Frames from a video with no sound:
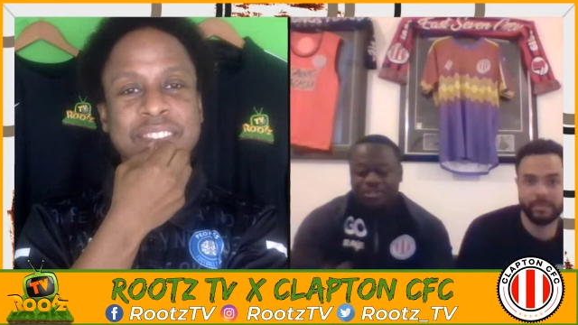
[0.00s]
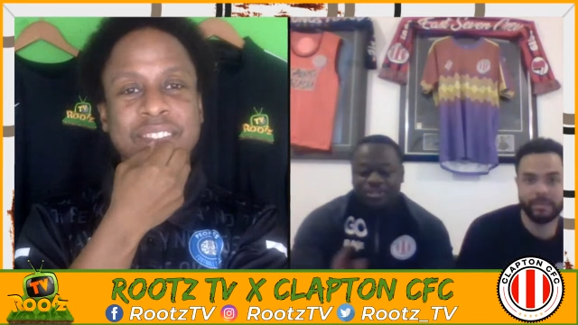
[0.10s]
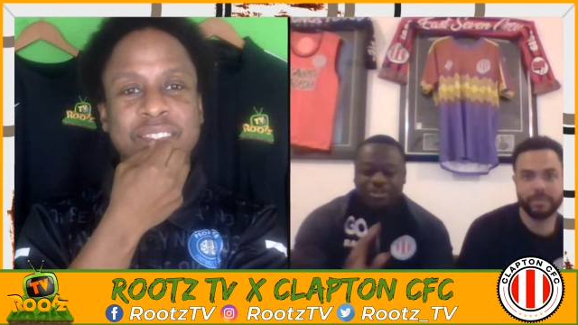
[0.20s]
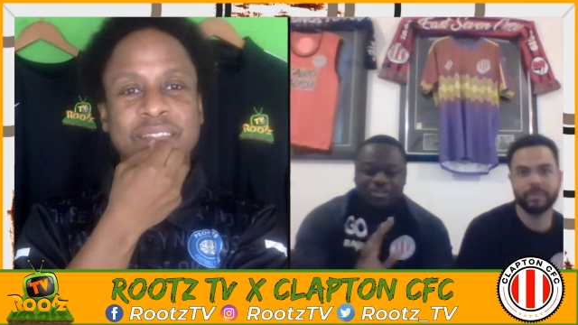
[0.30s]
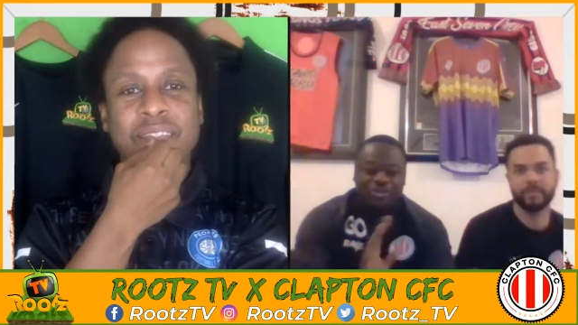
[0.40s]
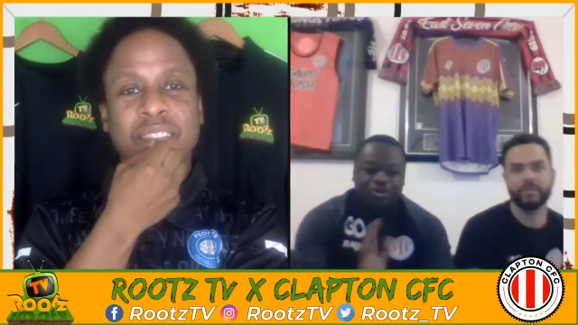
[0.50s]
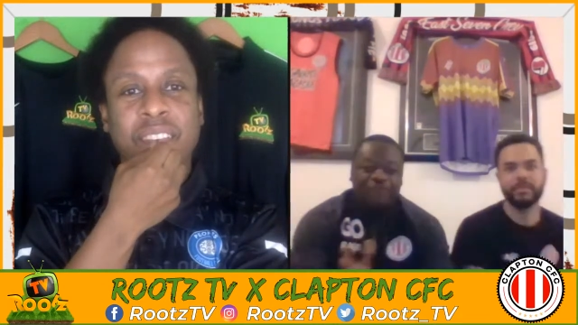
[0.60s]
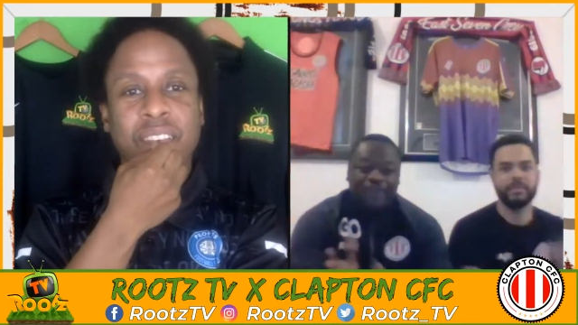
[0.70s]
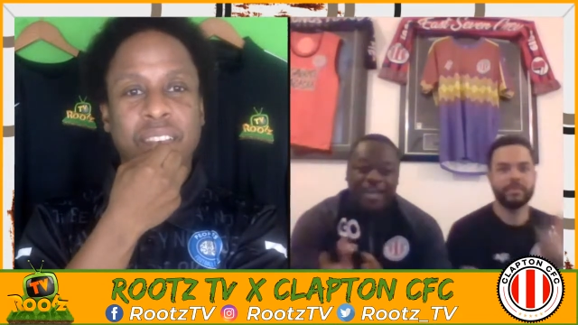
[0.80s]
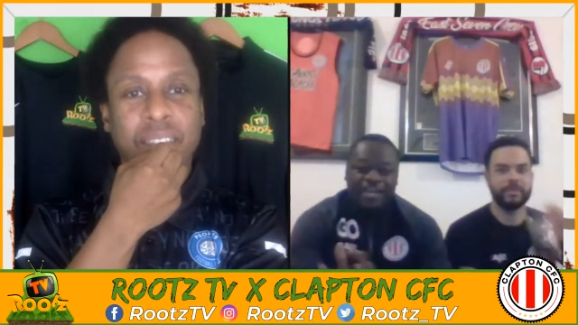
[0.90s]
Speaker 1: got you got the
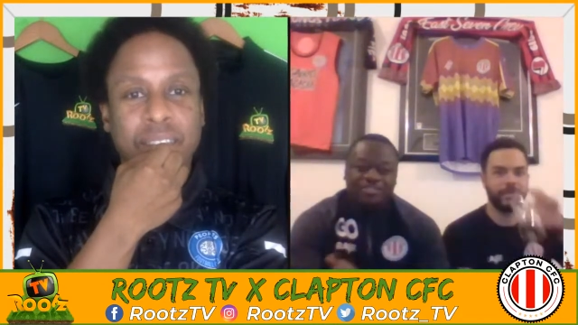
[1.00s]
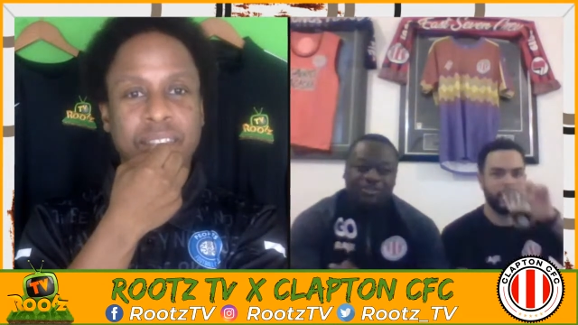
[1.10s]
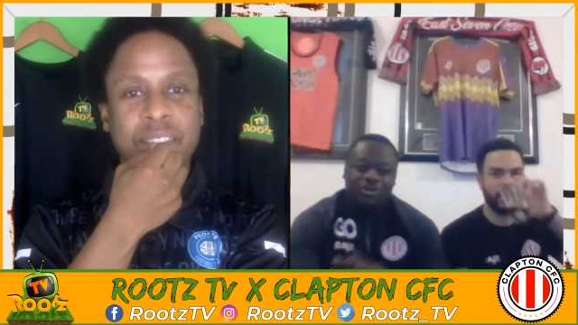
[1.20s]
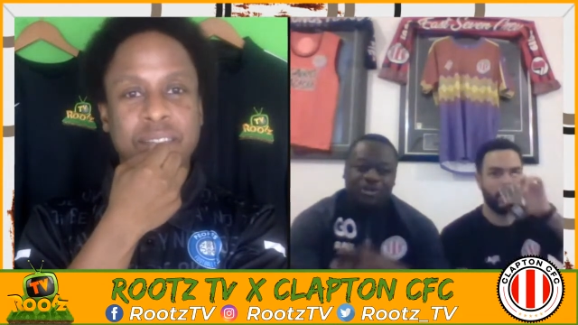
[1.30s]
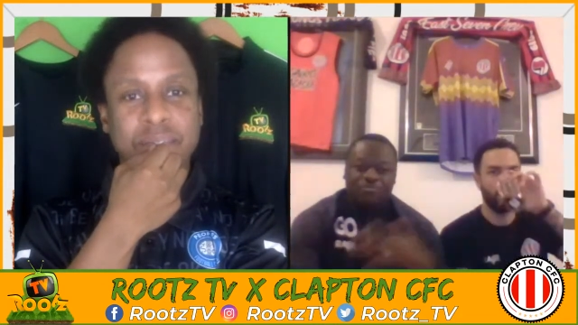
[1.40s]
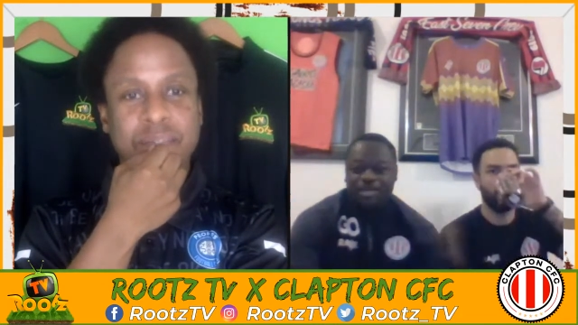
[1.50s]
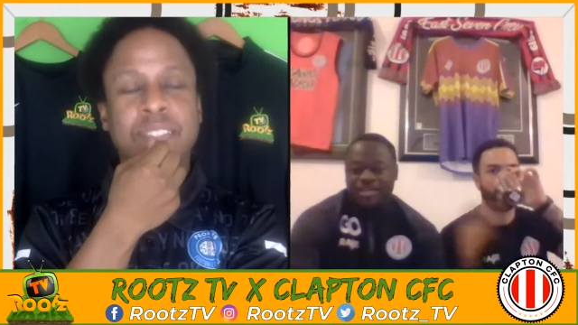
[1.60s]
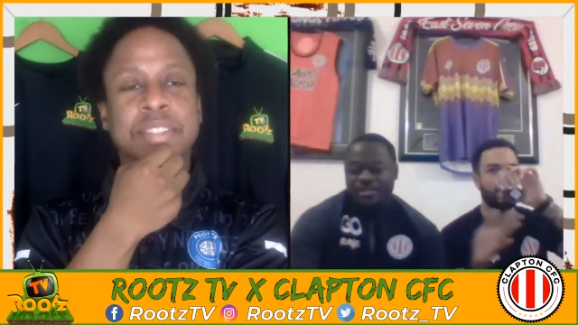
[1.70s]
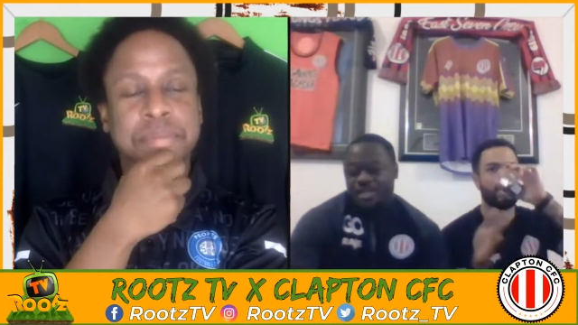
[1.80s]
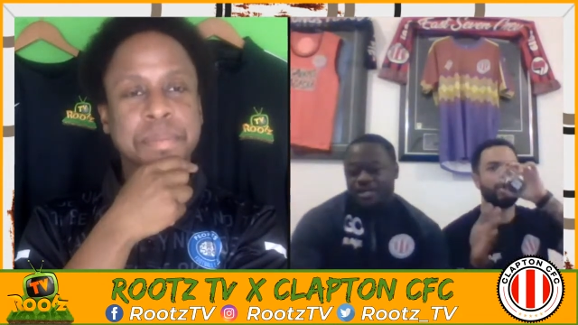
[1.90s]
core fans uh,
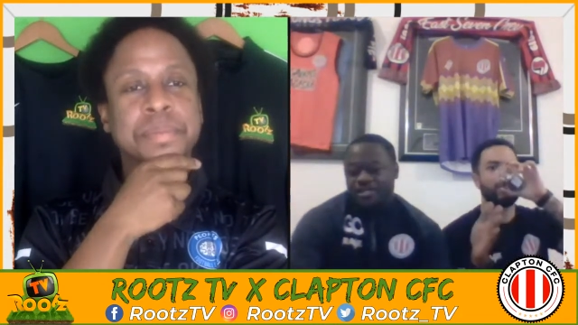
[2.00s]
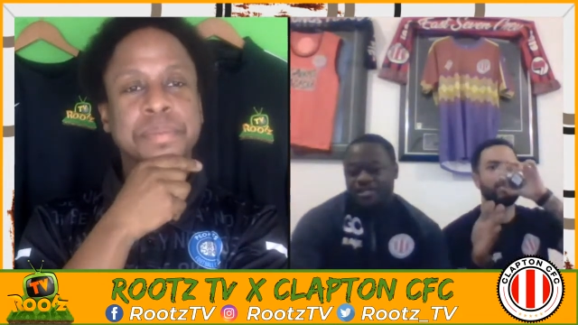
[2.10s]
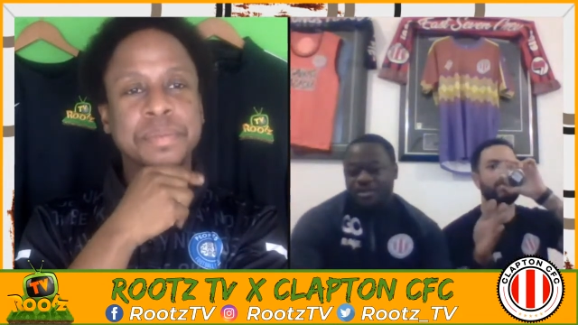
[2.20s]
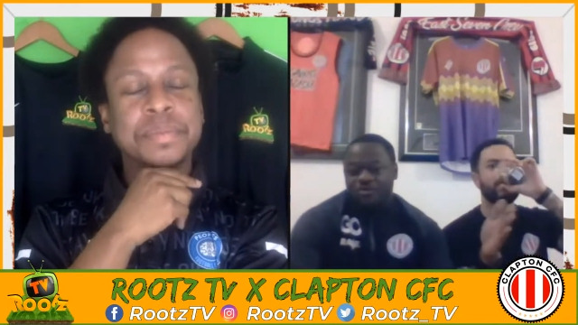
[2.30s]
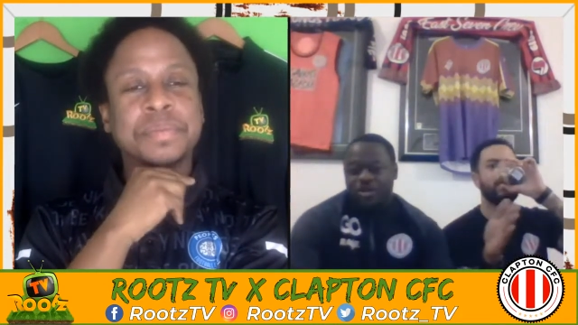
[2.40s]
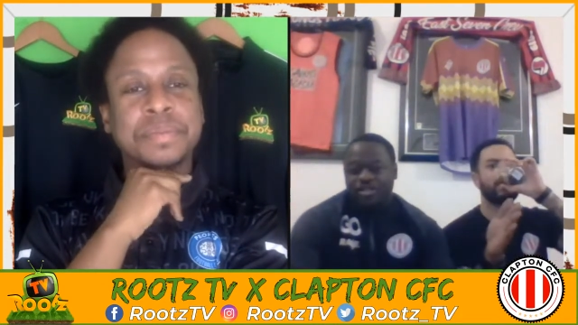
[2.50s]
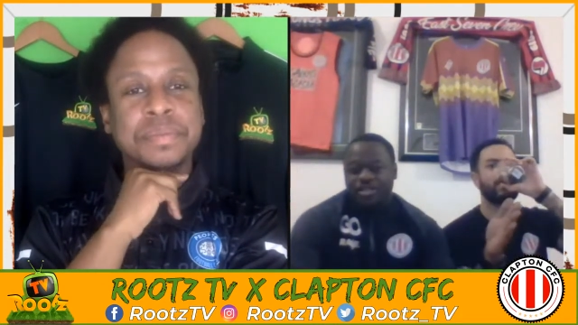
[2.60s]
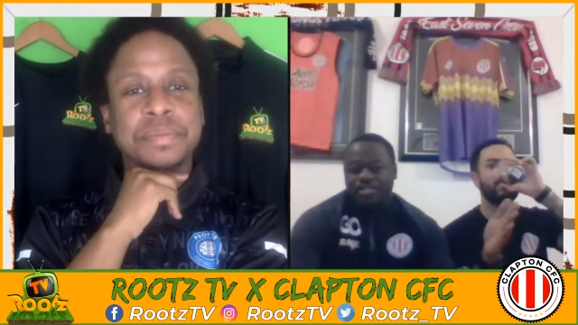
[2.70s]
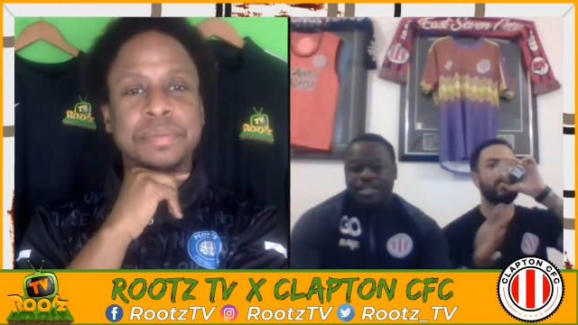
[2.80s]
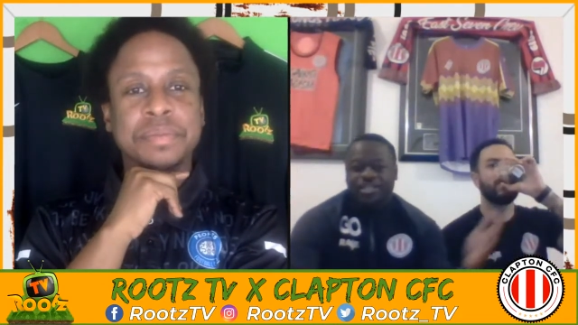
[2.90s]
playing at uh, one
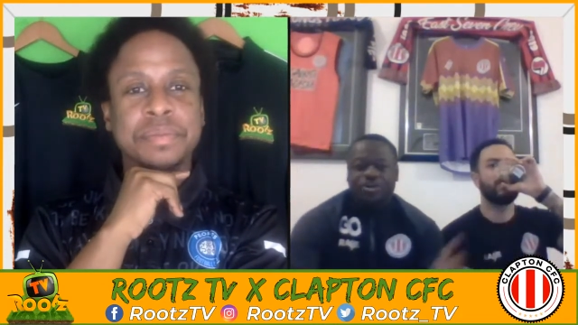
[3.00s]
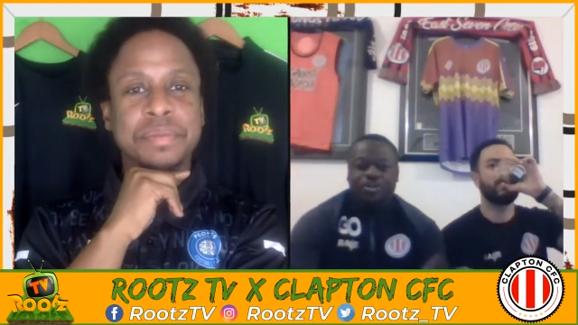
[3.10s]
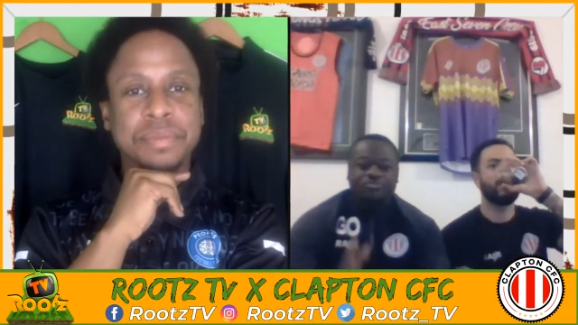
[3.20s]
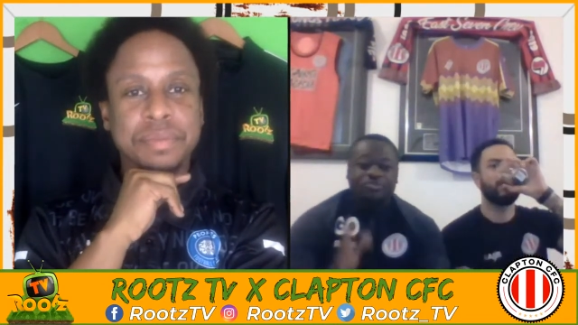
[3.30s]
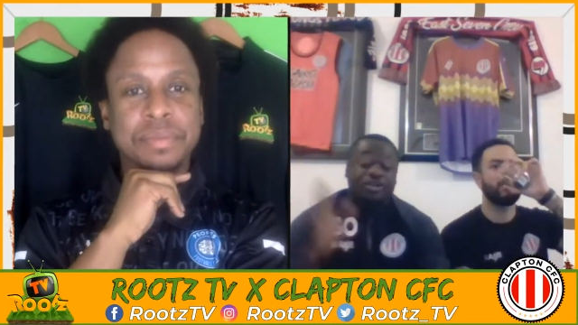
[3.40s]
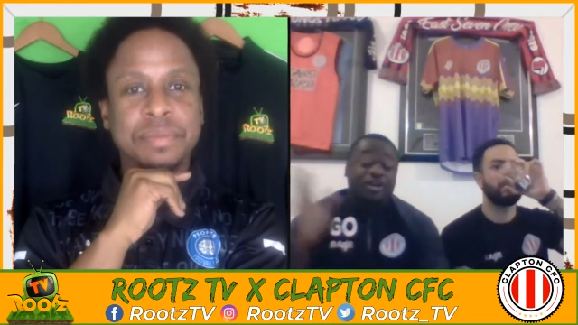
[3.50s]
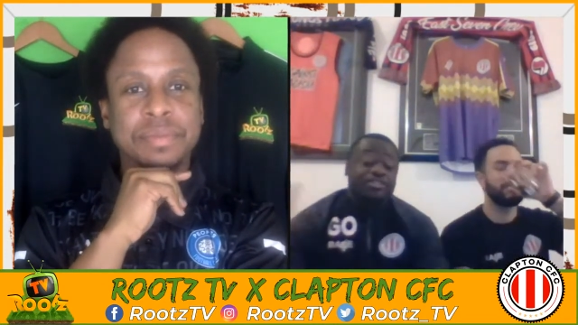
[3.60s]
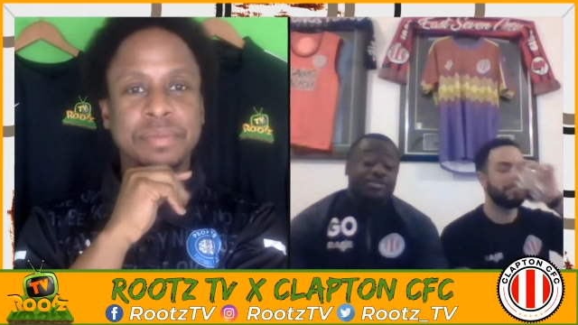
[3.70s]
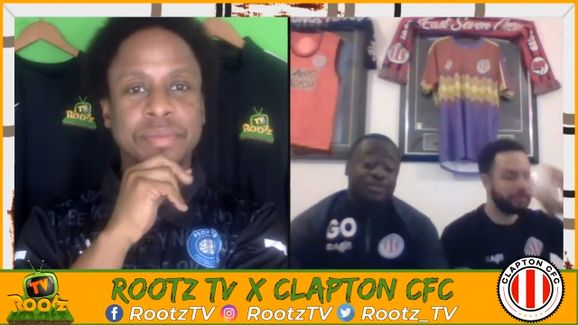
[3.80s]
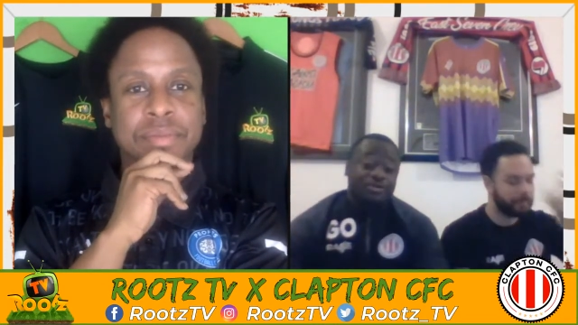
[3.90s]
end, and then you got the
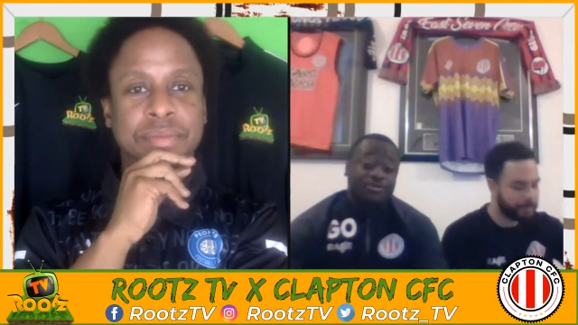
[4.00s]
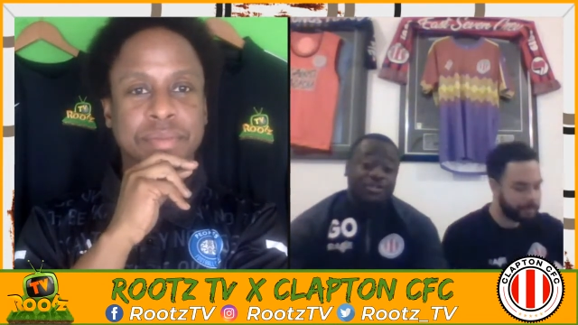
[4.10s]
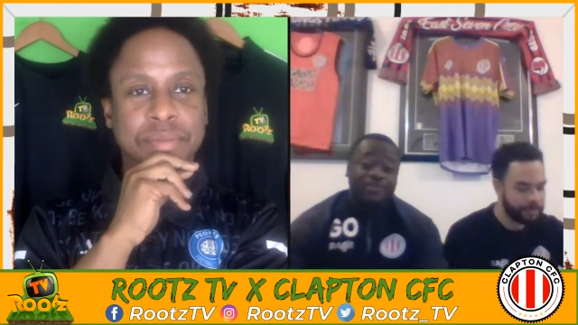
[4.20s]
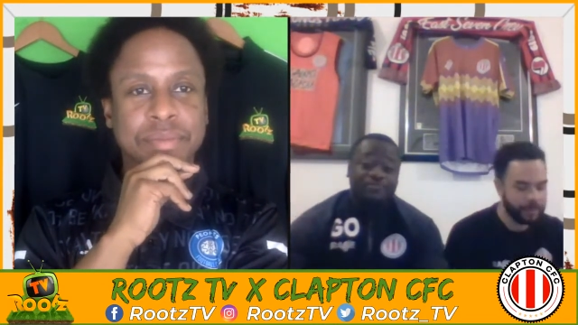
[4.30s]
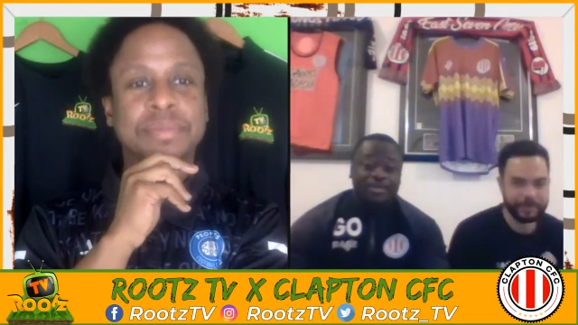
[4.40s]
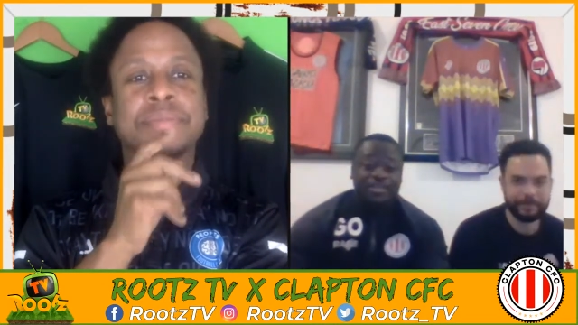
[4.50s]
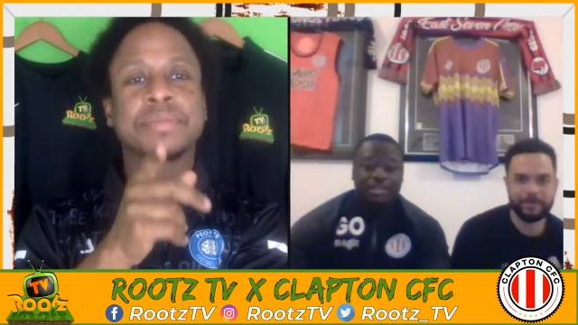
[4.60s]
Brigata we call them.